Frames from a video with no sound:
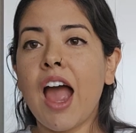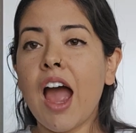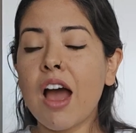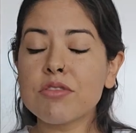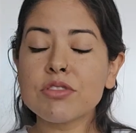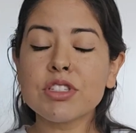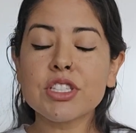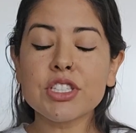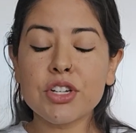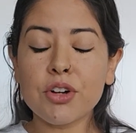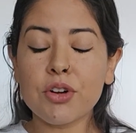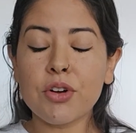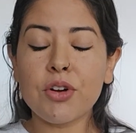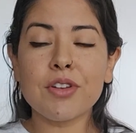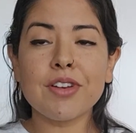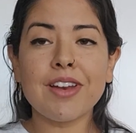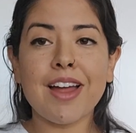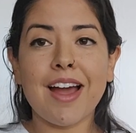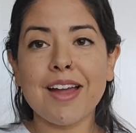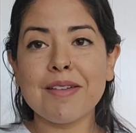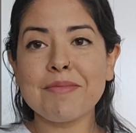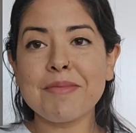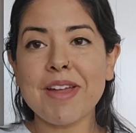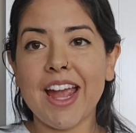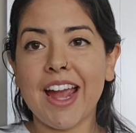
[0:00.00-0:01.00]
How's it going?
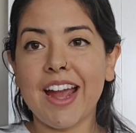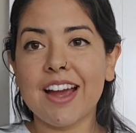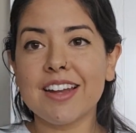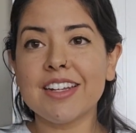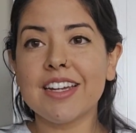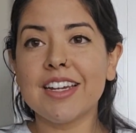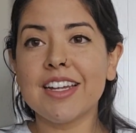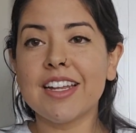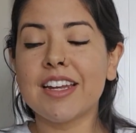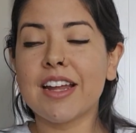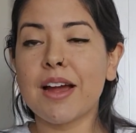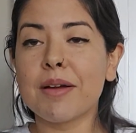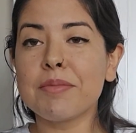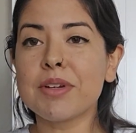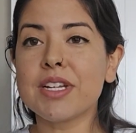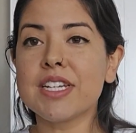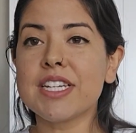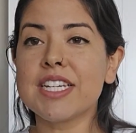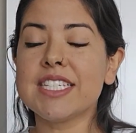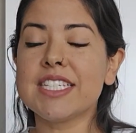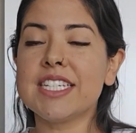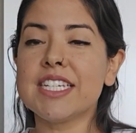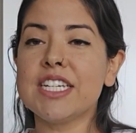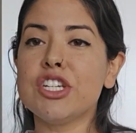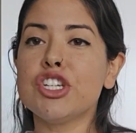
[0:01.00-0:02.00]
I'm Hannah and I'm going
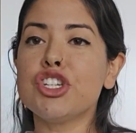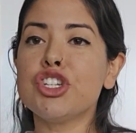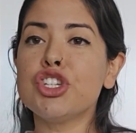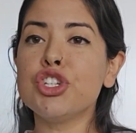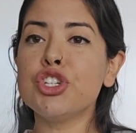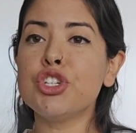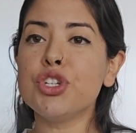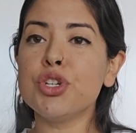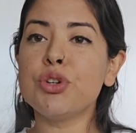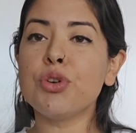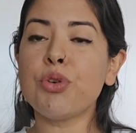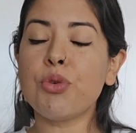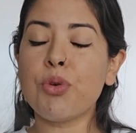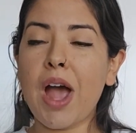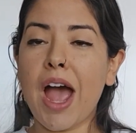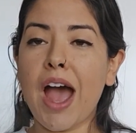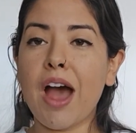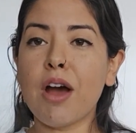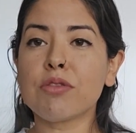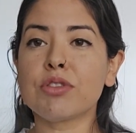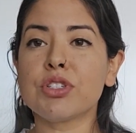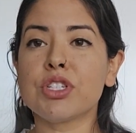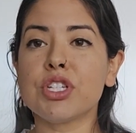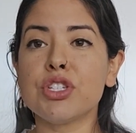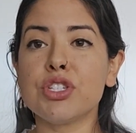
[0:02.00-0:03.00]
to teach you
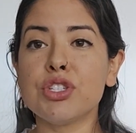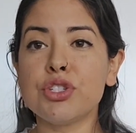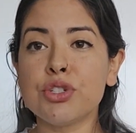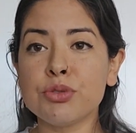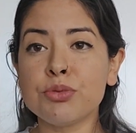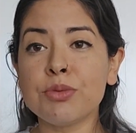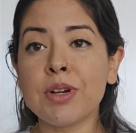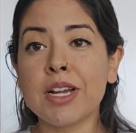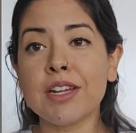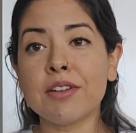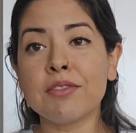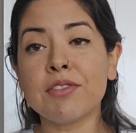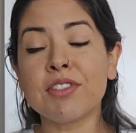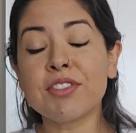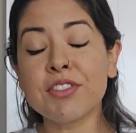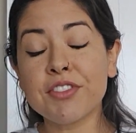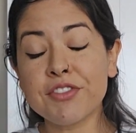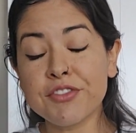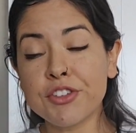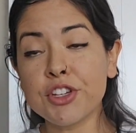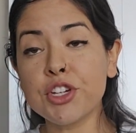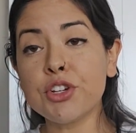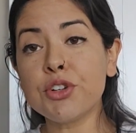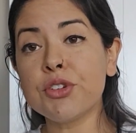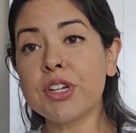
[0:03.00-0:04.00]
how to do a
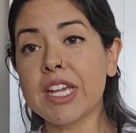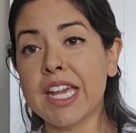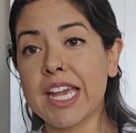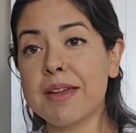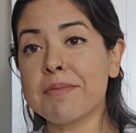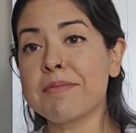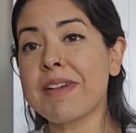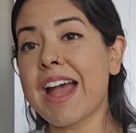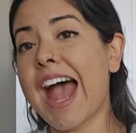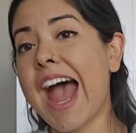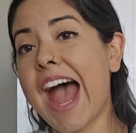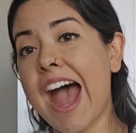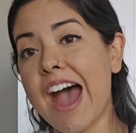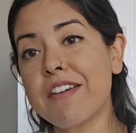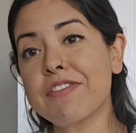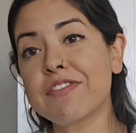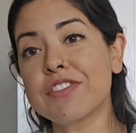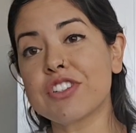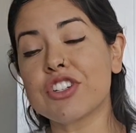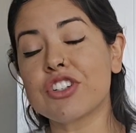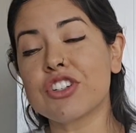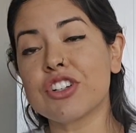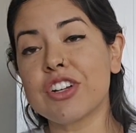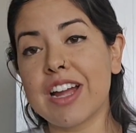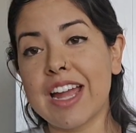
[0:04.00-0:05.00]
review game
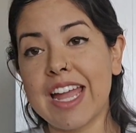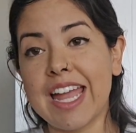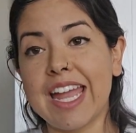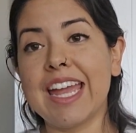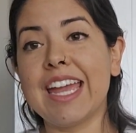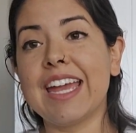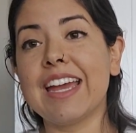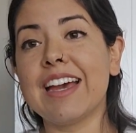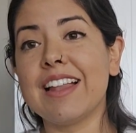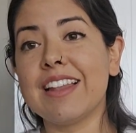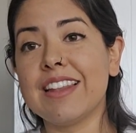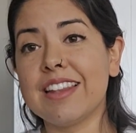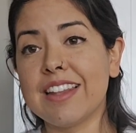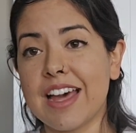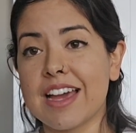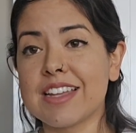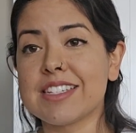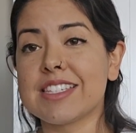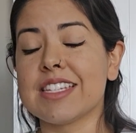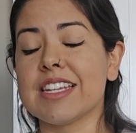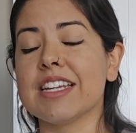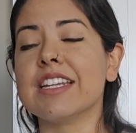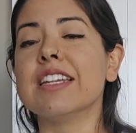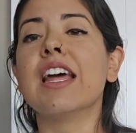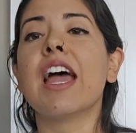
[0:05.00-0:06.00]
after a
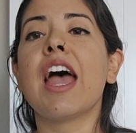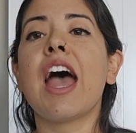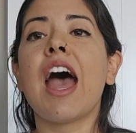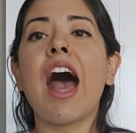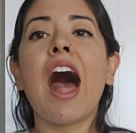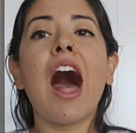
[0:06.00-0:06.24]
lesson.